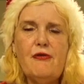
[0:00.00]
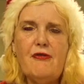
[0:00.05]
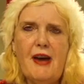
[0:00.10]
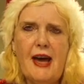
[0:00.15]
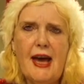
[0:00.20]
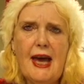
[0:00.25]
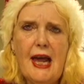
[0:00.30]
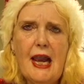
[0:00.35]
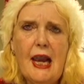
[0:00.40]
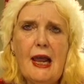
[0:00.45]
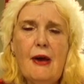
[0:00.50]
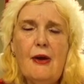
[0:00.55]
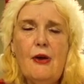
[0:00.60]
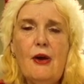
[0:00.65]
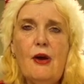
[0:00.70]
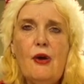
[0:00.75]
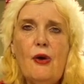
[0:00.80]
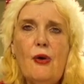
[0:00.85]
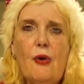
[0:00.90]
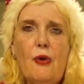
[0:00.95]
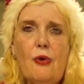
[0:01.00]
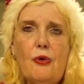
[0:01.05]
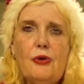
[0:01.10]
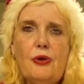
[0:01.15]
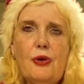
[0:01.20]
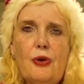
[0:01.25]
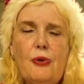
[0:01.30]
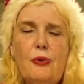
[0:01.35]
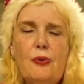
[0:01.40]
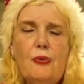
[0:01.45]
fail or
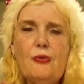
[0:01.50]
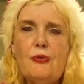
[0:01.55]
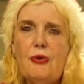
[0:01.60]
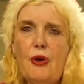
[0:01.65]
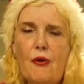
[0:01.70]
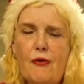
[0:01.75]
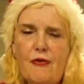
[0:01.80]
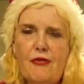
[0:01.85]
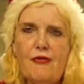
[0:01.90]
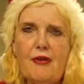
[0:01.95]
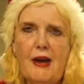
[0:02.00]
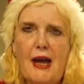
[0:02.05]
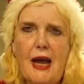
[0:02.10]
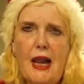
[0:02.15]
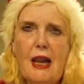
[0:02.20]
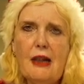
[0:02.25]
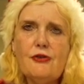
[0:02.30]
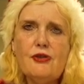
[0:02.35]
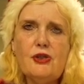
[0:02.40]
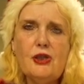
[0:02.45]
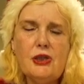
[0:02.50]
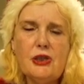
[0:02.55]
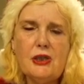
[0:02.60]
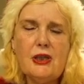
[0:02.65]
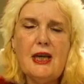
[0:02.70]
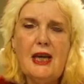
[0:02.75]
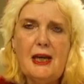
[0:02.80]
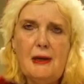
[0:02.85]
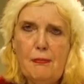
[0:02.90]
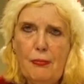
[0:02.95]
you don't fail,
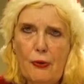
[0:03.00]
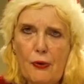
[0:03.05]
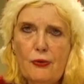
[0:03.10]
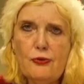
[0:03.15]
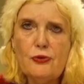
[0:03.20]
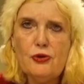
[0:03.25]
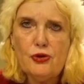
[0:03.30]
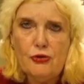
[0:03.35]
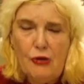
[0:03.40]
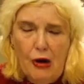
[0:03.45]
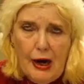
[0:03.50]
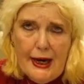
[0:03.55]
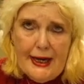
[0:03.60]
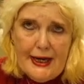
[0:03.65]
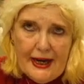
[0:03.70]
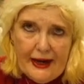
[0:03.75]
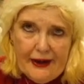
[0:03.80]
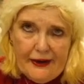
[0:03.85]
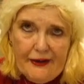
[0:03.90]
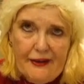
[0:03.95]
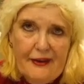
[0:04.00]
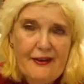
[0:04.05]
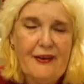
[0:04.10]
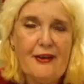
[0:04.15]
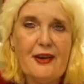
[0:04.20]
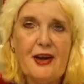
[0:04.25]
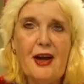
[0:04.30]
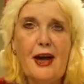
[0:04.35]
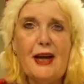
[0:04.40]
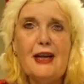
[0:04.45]
just keep on trying,
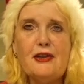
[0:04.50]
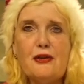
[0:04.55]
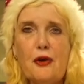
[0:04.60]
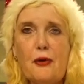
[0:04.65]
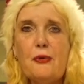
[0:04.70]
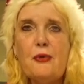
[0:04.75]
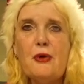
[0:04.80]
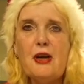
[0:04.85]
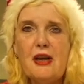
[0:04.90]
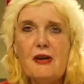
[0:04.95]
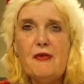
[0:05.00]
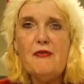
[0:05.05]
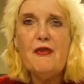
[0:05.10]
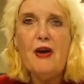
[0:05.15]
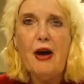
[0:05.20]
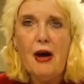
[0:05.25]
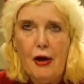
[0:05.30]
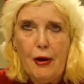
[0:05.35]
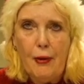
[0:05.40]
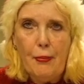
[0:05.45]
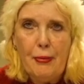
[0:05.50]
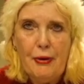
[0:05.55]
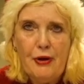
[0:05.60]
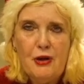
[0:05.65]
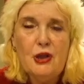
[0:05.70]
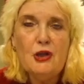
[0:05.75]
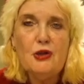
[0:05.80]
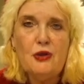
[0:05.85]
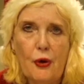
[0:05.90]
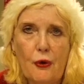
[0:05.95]
okay? Don't give up.
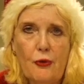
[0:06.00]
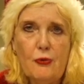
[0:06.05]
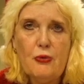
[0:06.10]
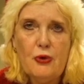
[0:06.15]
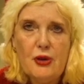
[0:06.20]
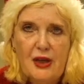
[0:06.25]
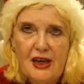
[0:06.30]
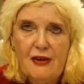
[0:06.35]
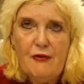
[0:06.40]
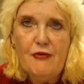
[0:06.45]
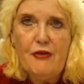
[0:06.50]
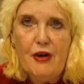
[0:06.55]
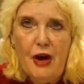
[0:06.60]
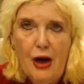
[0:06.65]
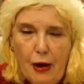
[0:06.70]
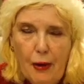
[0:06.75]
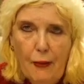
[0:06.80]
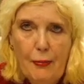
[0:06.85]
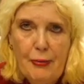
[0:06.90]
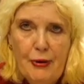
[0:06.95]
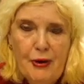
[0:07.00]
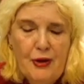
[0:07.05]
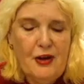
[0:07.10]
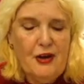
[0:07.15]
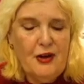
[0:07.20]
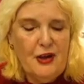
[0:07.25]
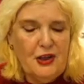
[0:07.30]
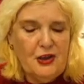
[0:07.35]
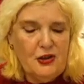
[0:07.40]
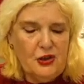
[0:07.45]
Don't give up.
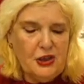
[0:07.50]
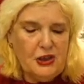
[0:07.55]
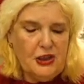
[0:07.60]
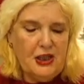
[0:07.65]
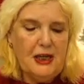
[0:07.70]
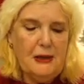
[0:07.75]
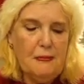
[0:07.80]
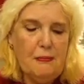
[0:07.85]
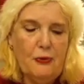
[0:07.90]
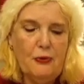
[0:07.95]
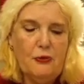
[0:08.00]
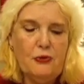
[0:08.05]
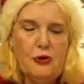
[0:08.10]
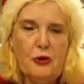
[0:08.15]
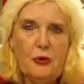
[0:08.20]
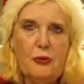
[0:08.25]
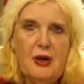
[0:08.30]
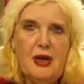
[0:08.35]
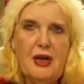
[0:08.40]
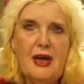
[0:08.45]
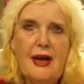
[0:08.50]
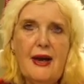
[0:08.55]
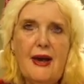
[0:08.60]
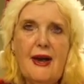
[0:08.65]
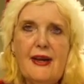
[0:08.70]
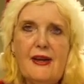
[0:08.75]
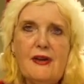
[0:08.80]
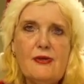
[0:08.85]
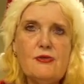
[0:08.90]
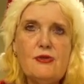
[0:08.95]
Just keep on doing it
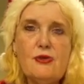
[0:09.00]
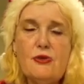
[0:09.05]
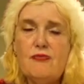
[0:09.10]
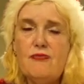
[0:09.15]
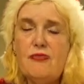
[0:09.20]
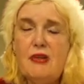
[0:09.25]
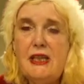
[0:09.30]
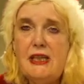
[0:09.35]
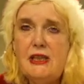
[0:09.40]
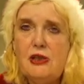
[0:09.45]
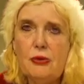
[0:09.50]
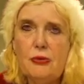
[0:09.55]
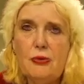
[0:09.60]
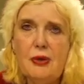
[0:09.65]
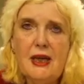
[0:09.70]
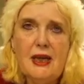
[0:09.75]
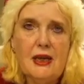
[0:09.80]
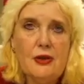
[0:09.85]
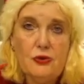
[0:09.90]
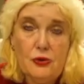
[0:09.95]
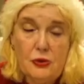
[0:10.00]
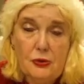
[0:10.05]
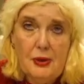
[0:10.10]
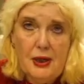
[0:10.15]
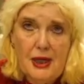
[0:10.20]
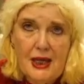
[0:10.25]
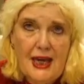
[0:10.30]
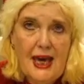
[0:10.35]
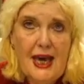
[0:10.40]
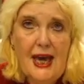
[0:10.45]
and redo it and do
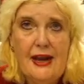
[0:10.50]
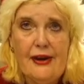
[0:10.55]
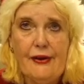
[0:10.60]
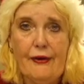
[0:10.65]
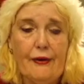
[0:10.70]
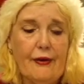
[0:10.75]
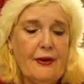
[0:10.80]
it again